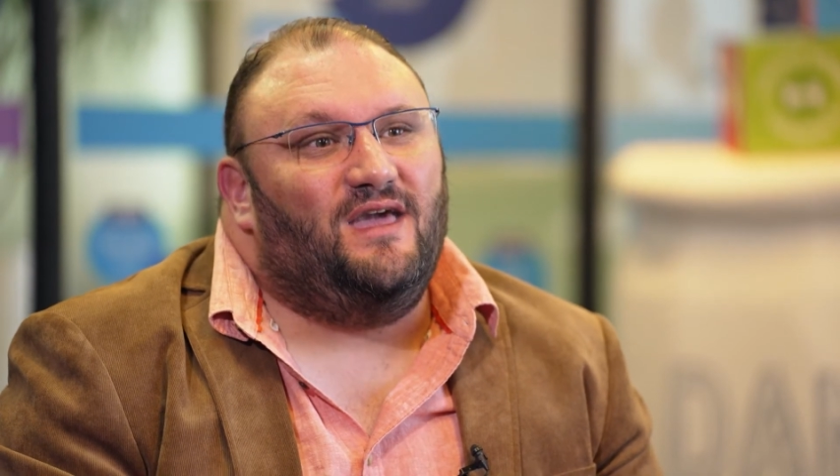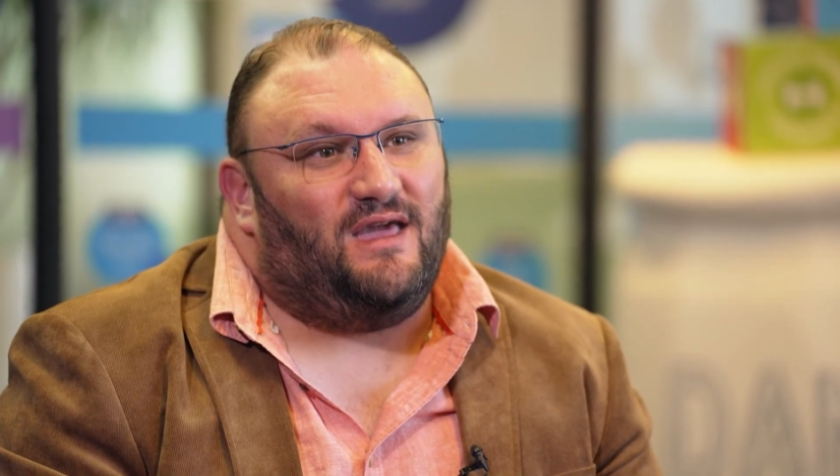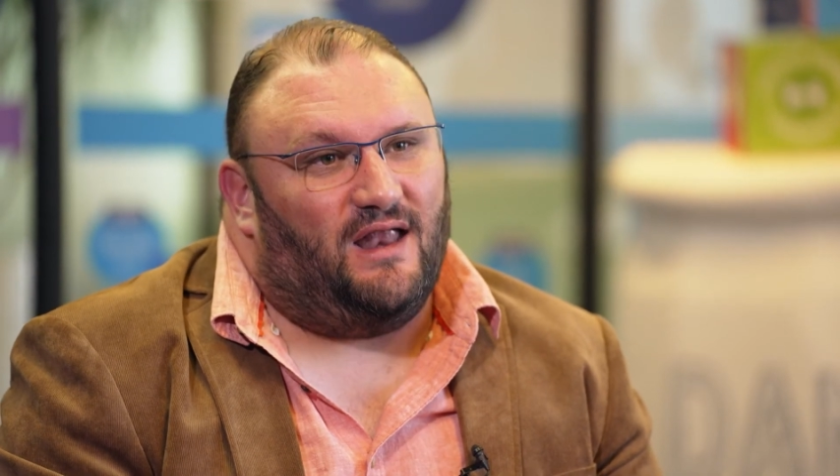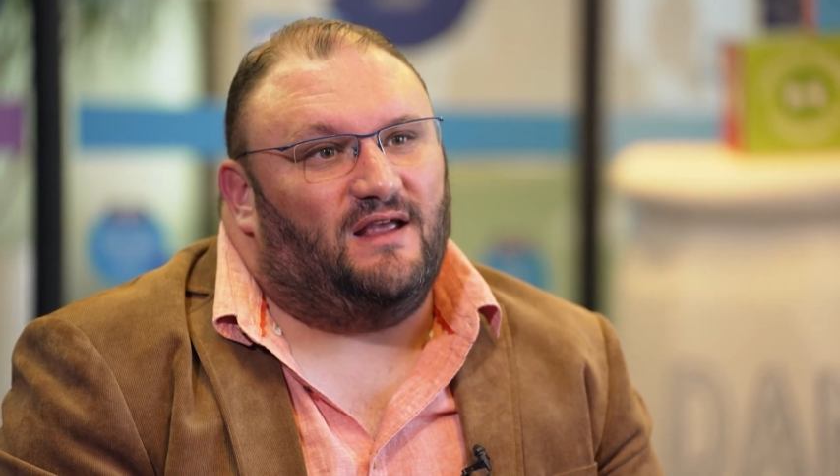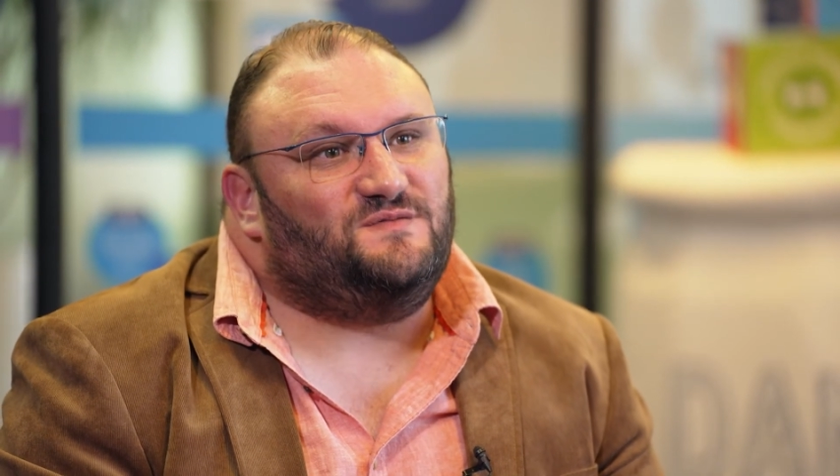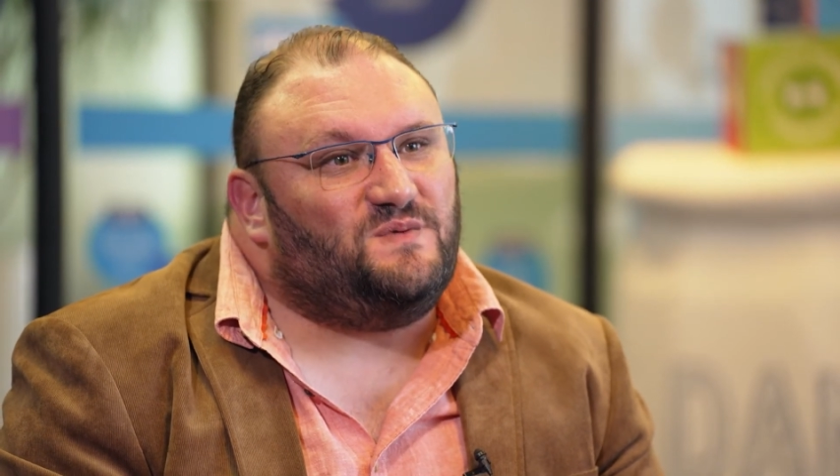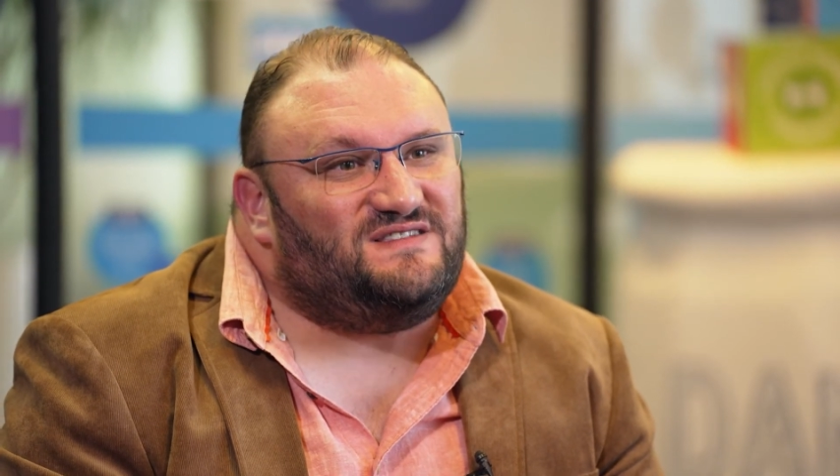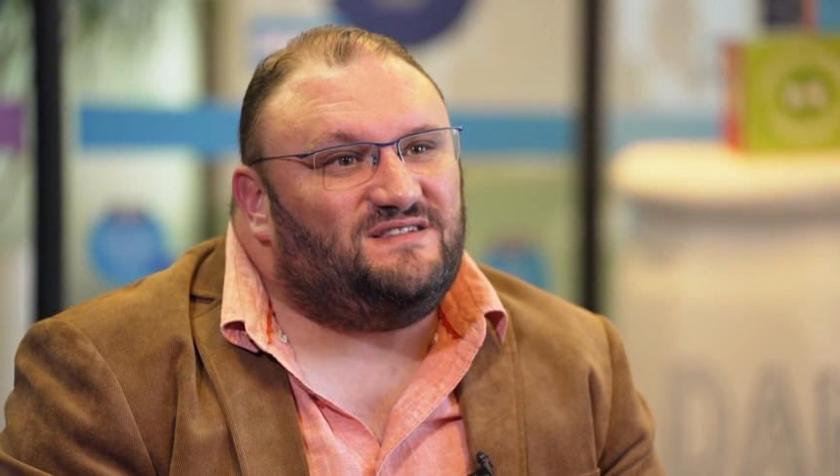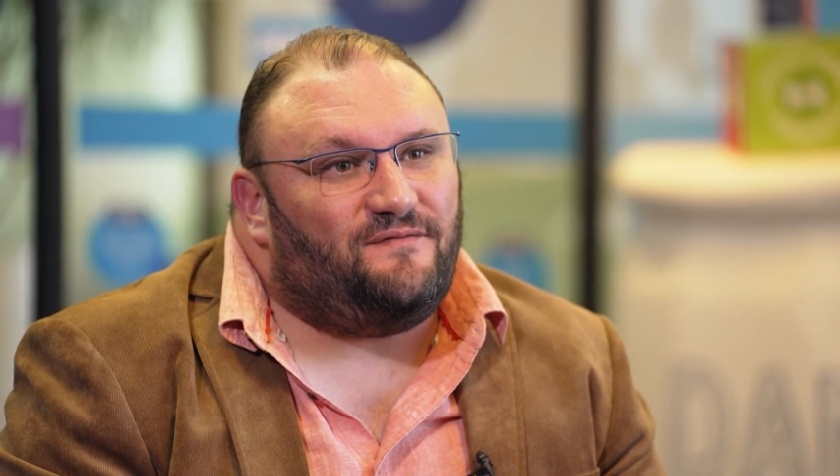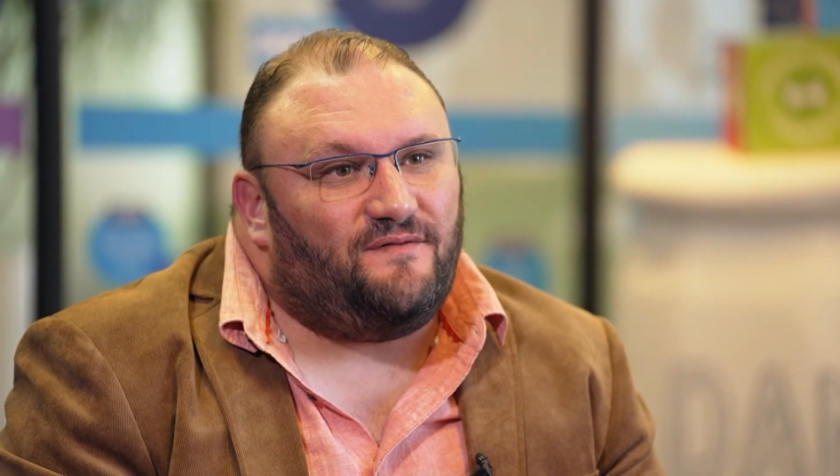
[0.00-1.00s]
getting
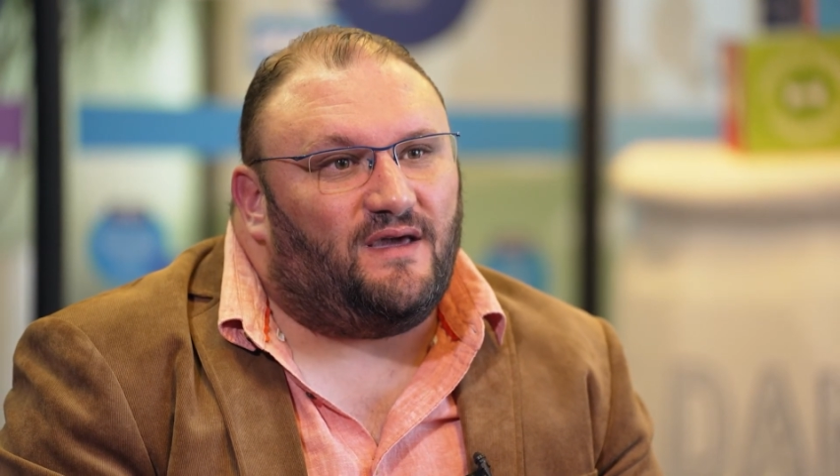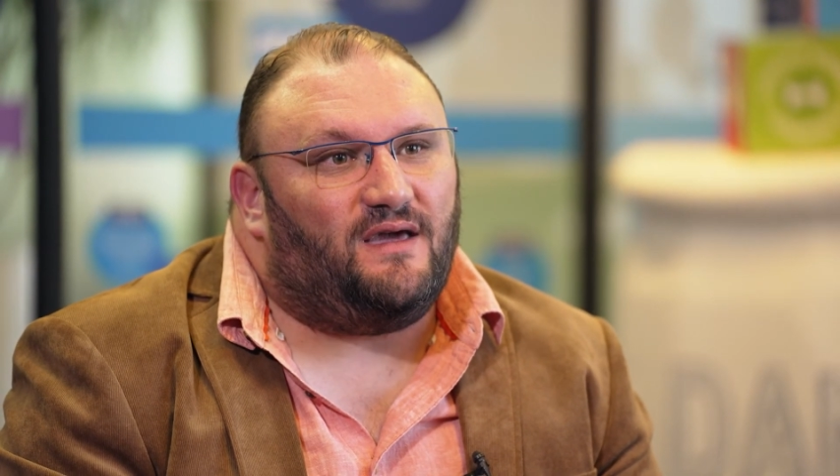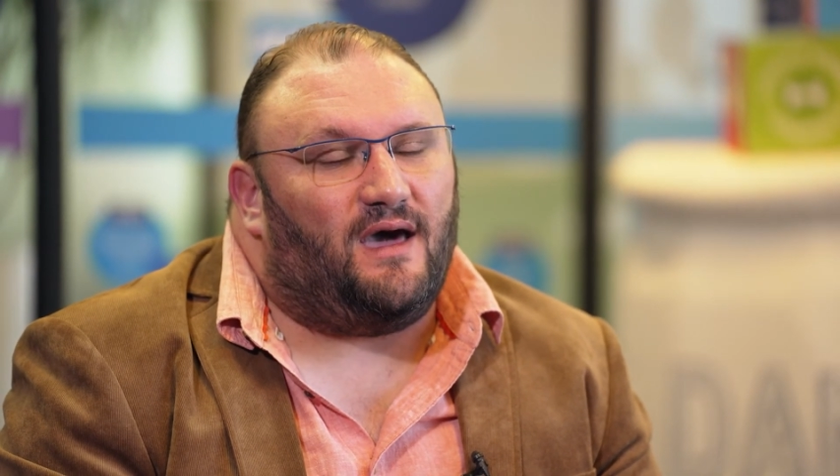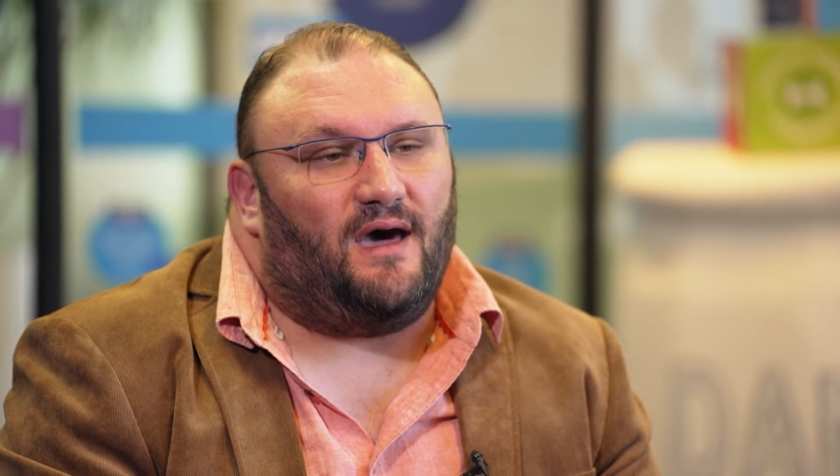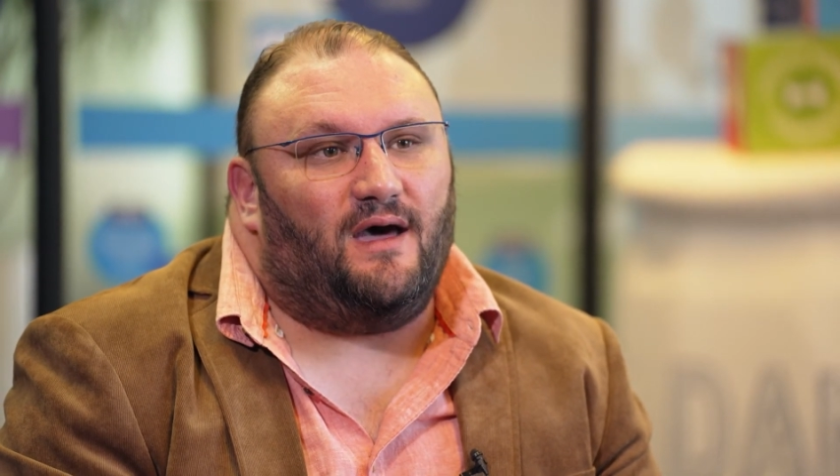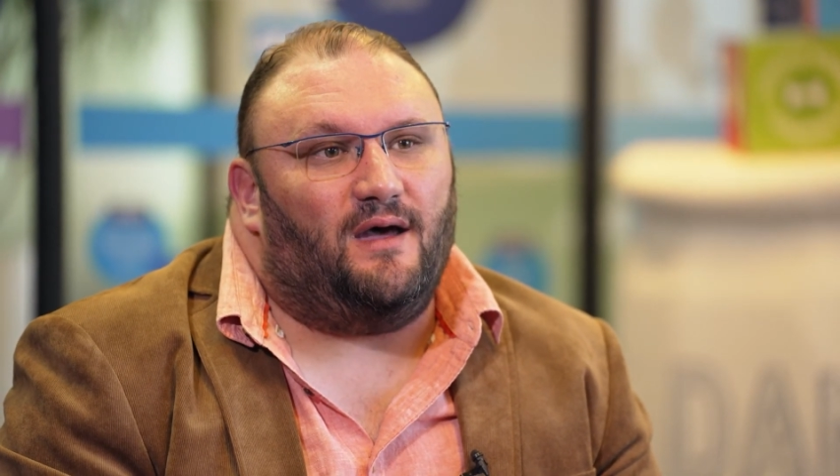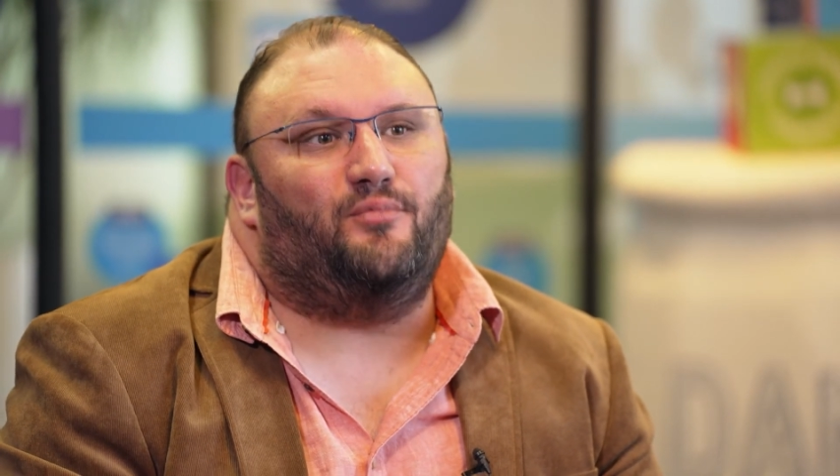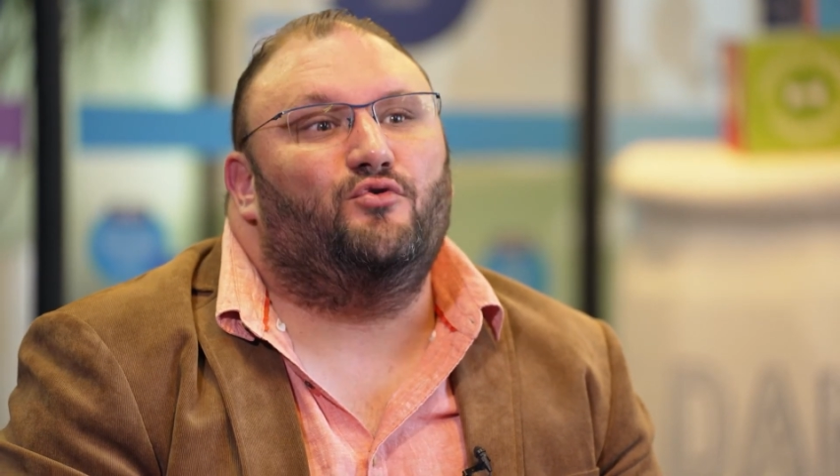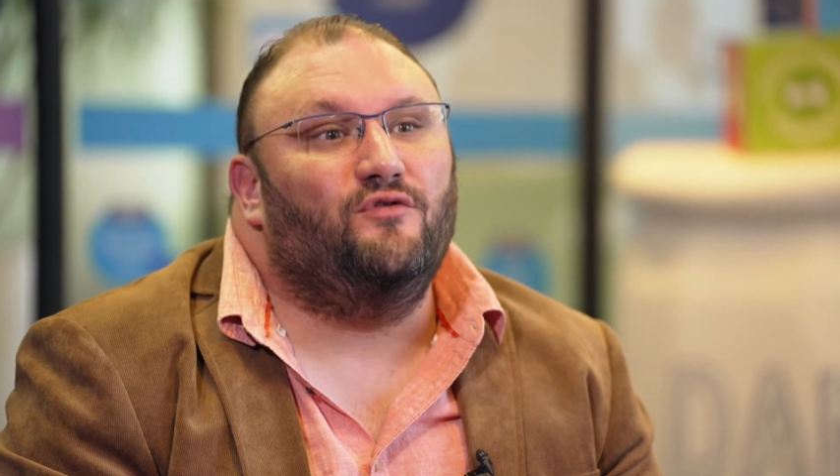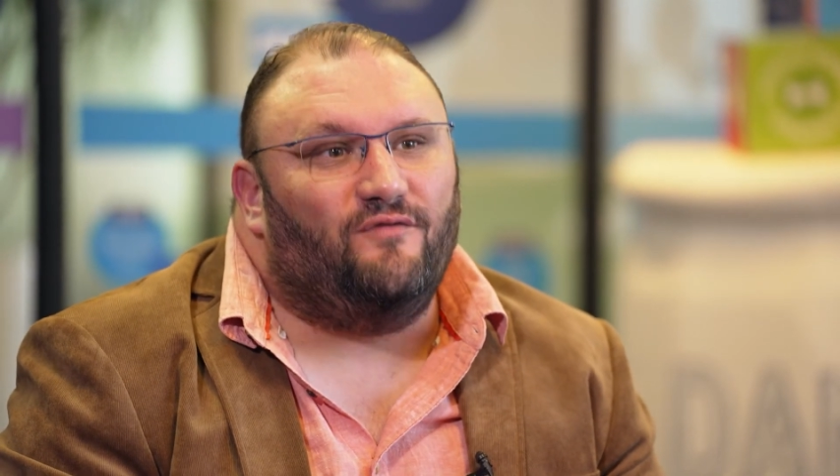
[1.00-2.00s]
specific
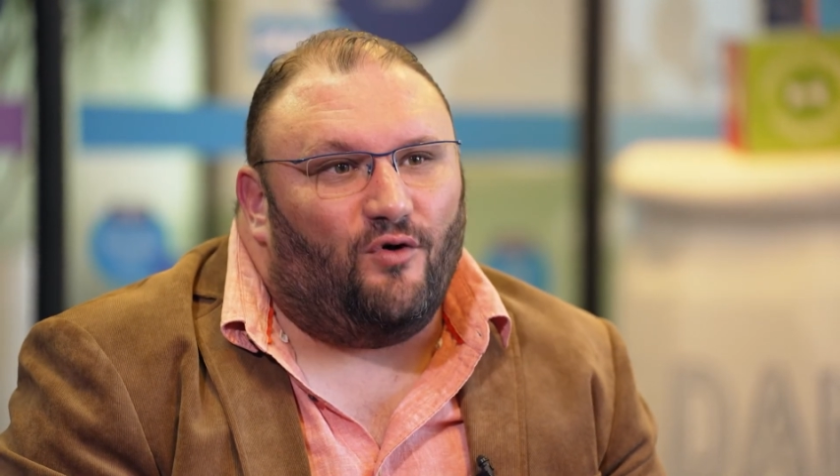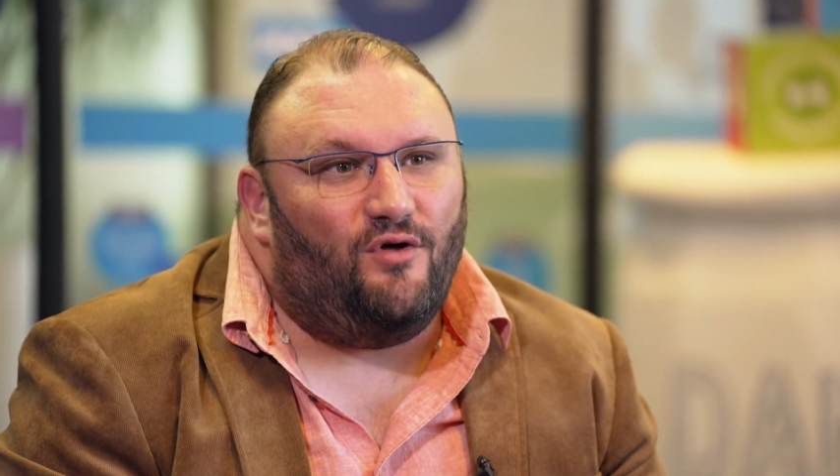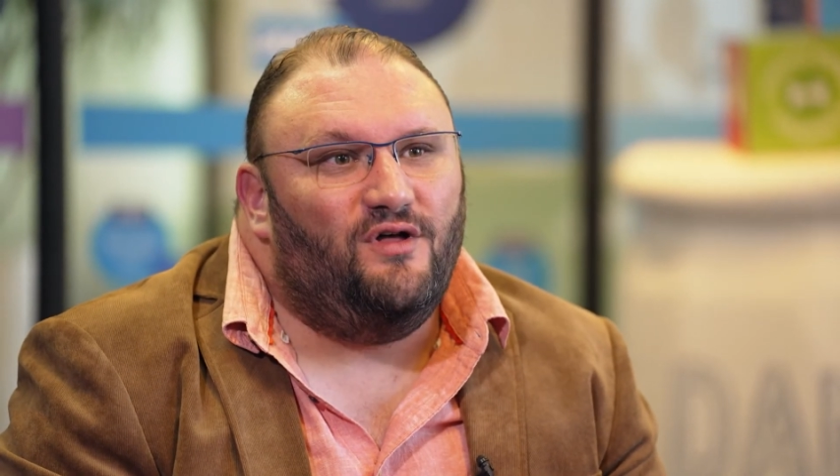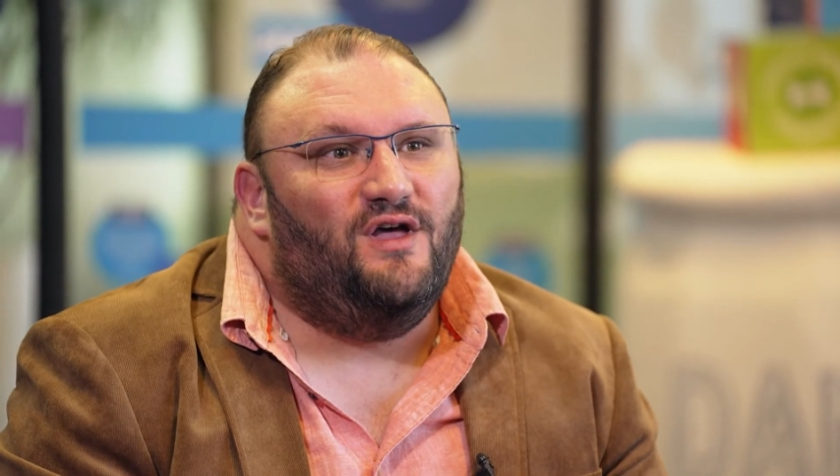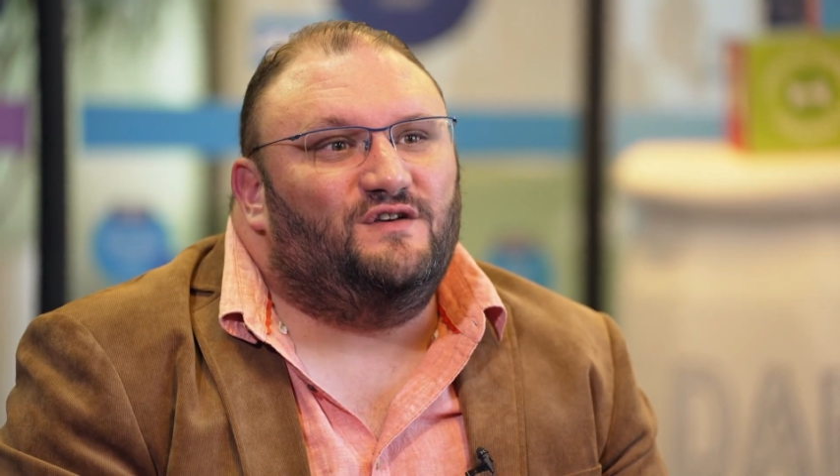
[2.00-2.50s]
approval